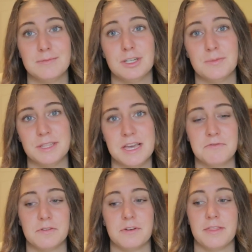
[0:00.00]
Super
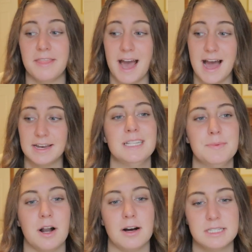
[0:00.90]
thankful for that. It's
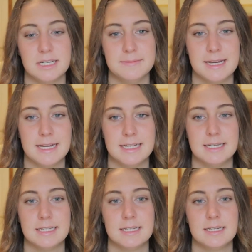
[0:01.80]
been awesome,
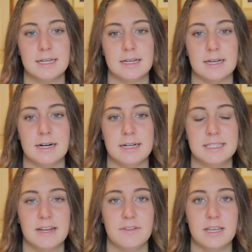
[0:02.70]
and uh, it's
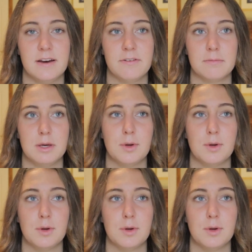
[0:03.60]
definitely enough for me.